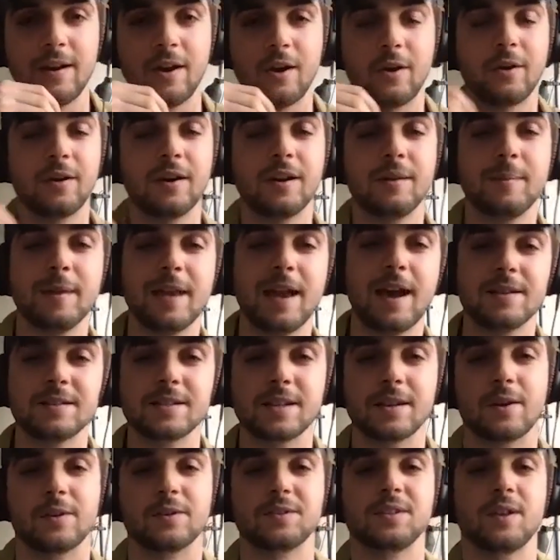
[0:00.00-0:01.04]
are going to be
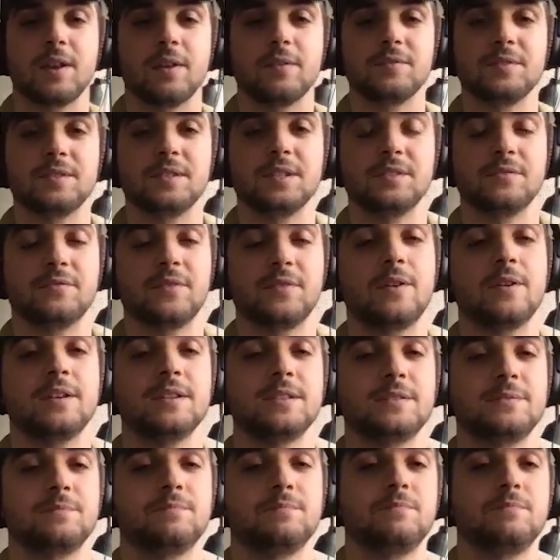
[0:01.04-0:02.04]
asking ourselves these very,